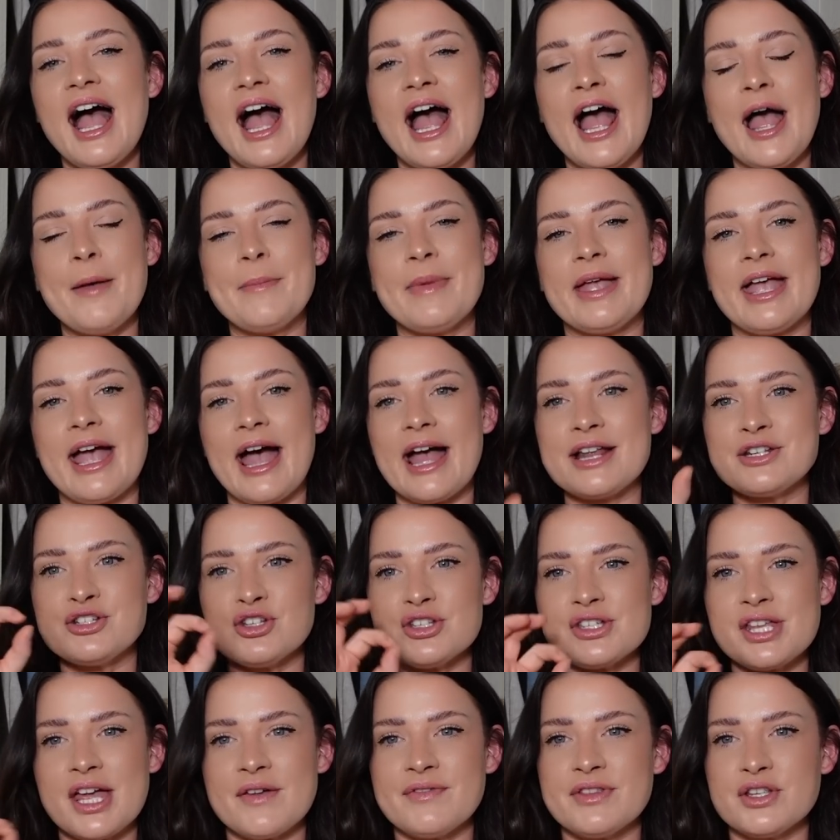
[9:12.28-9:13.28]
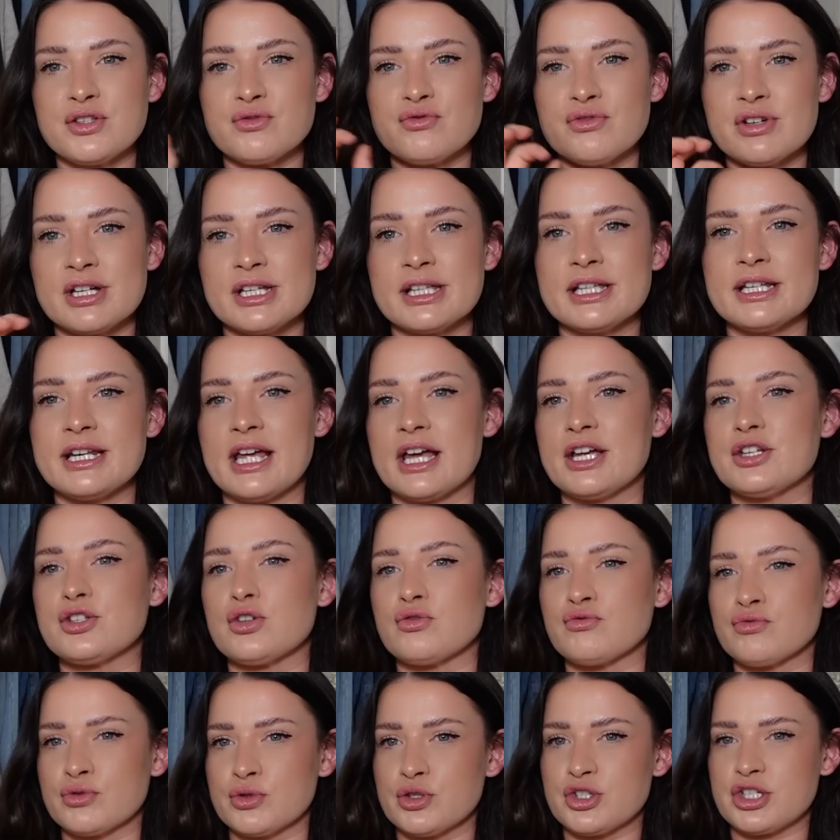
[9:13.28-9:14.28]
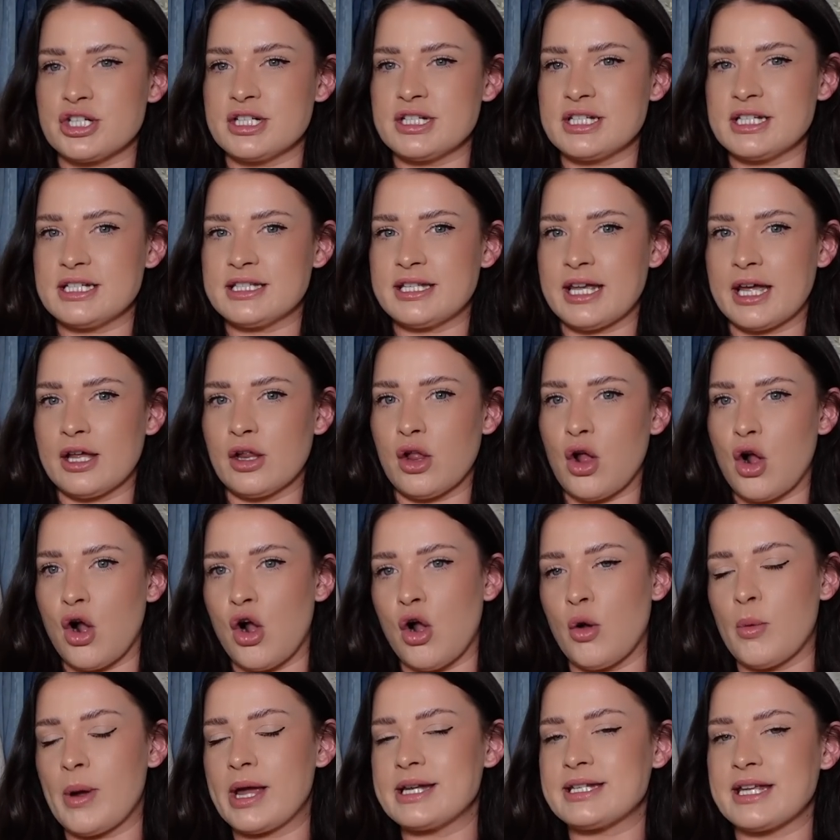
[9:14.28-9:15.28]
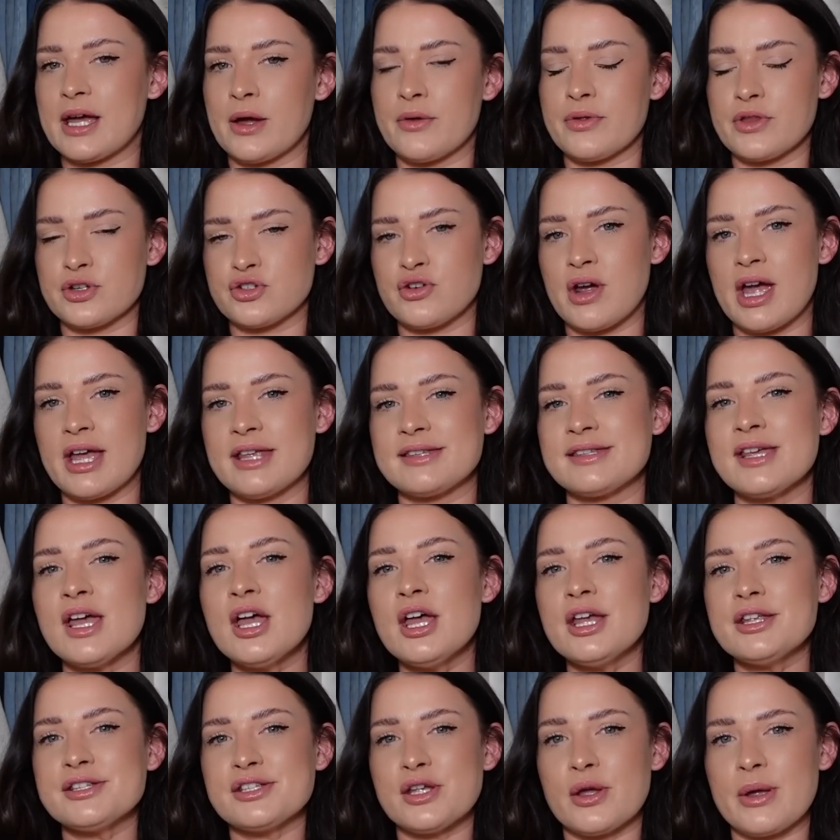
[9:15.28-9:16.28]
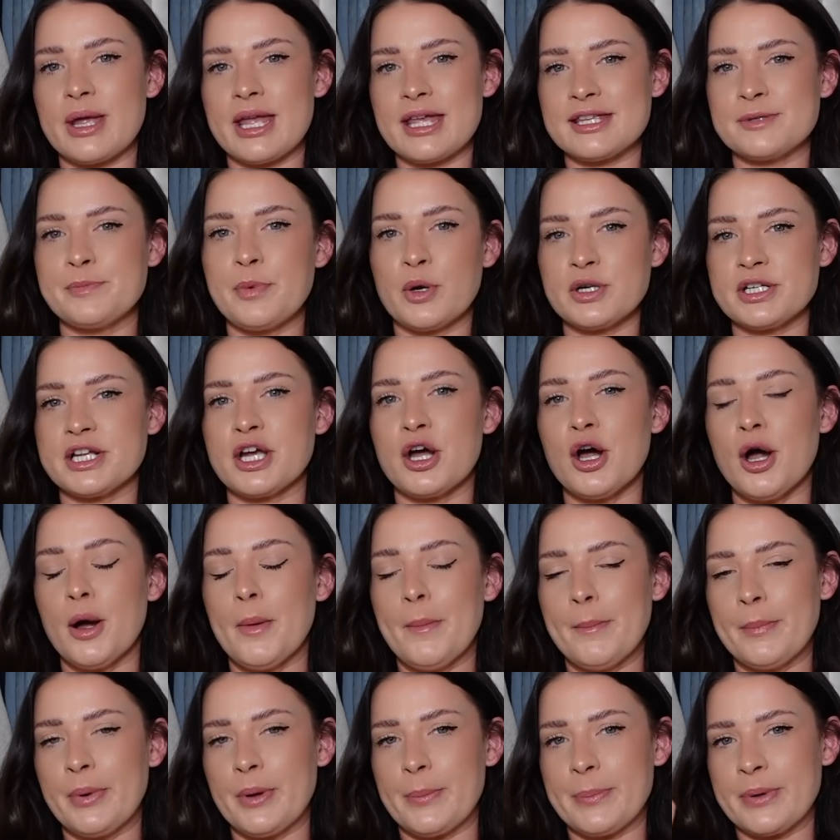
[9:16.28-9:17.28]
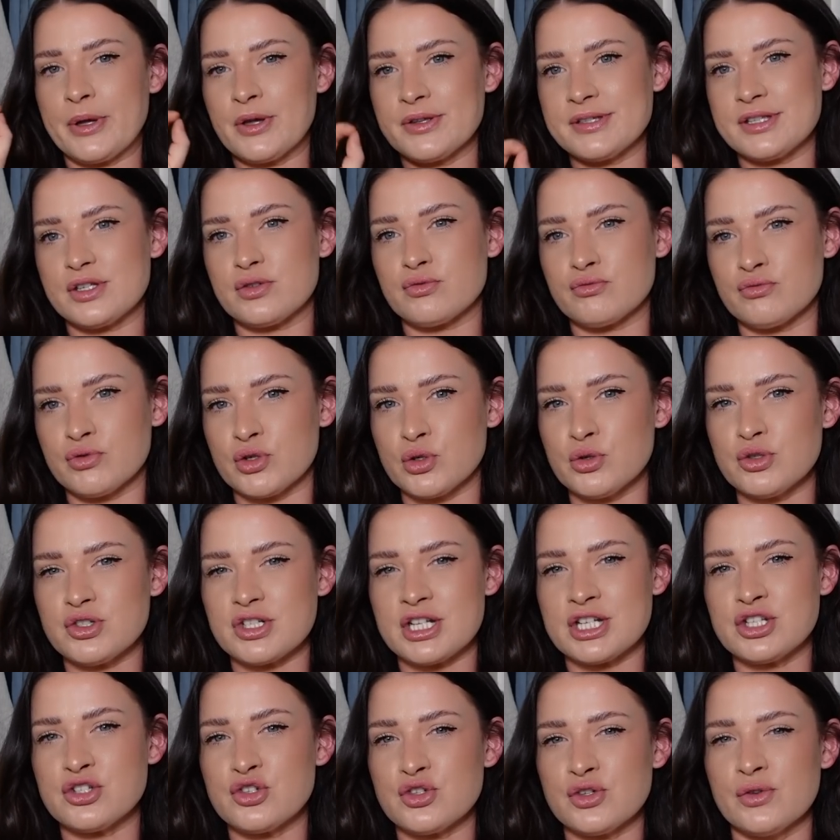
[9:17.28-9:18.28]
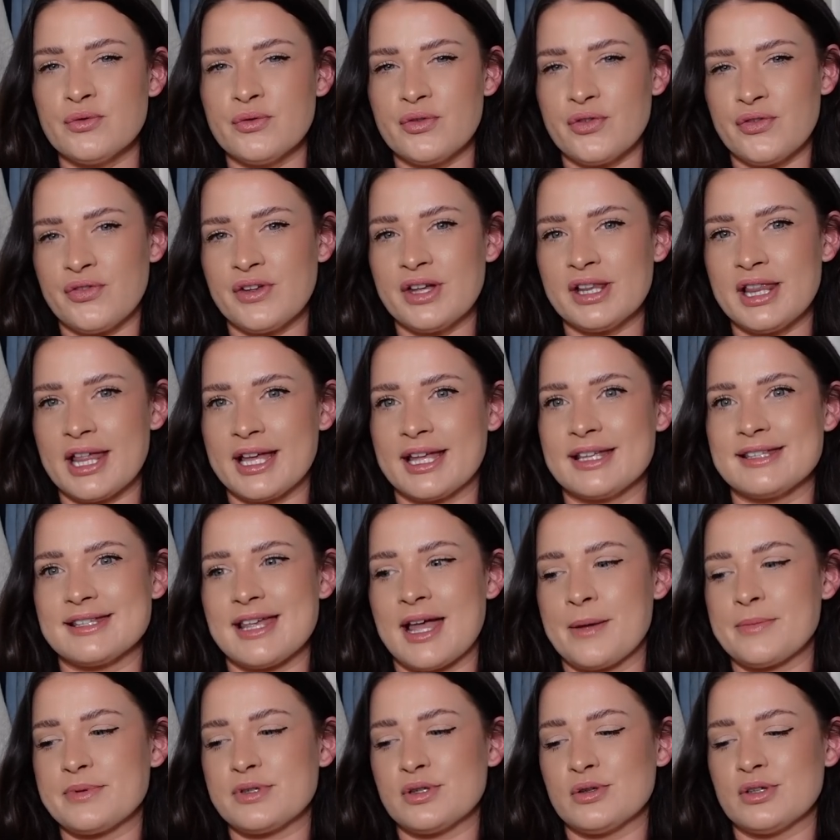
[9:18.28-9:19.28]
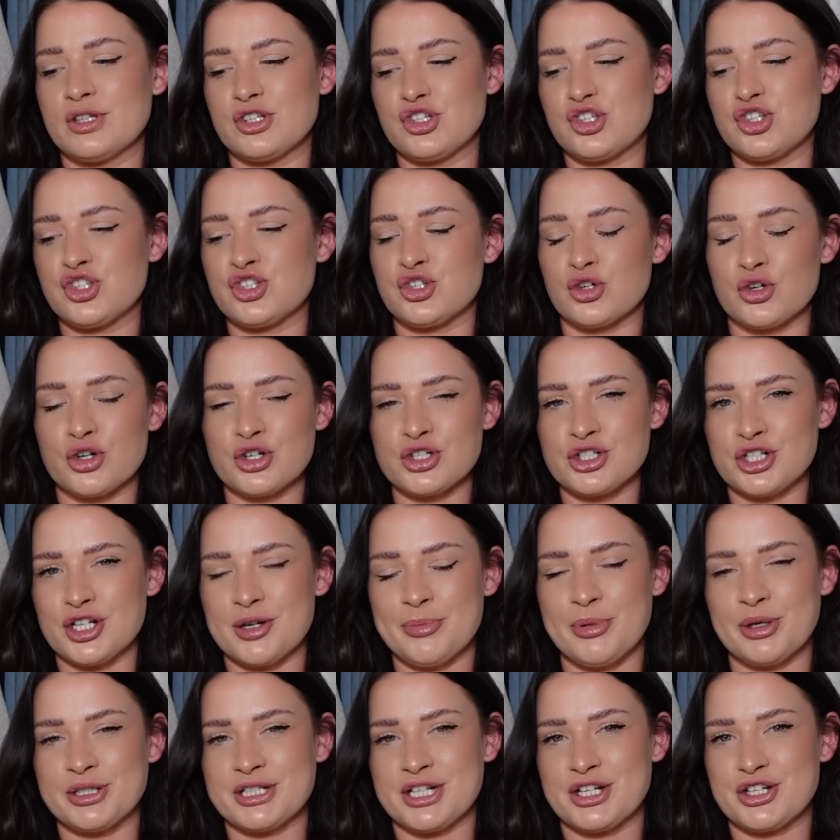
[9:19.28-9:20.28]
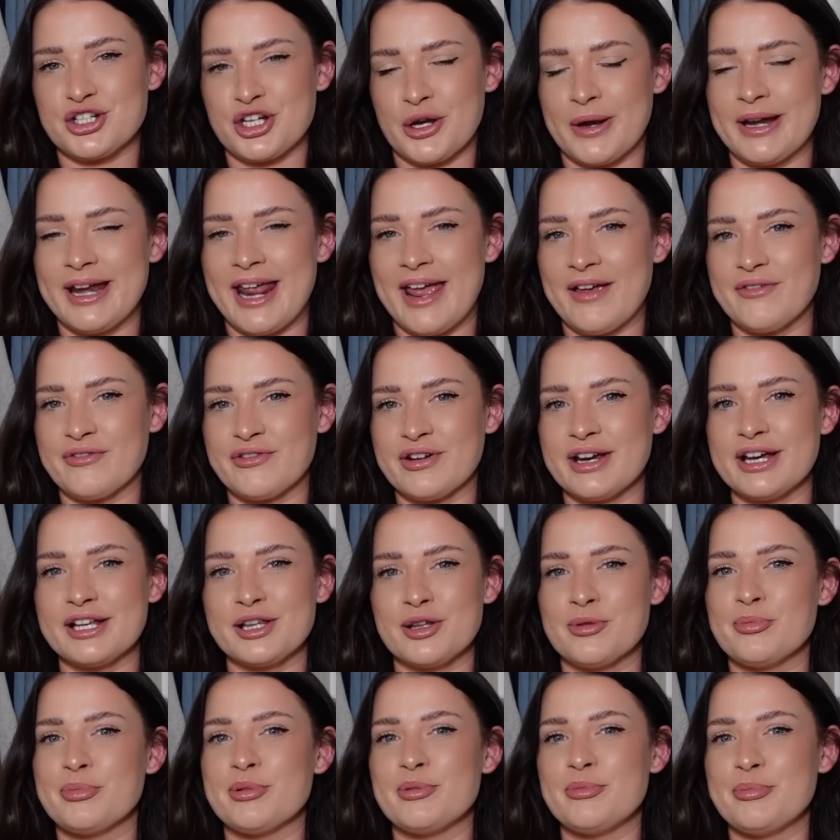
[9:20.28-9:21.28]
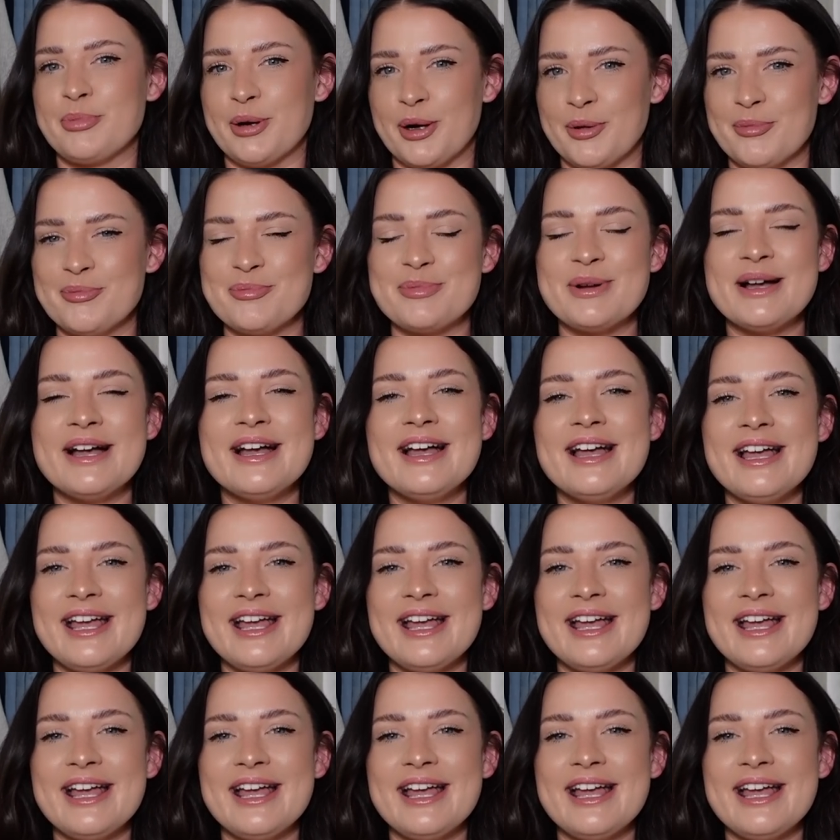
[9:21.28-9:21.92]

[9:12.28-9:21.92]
It does have this really nice ruching detail all the way down the dress. So it is bodycon, but because it's ruched, it doesn't feel like it's absolutely stuck to your body, showing every lump and bump.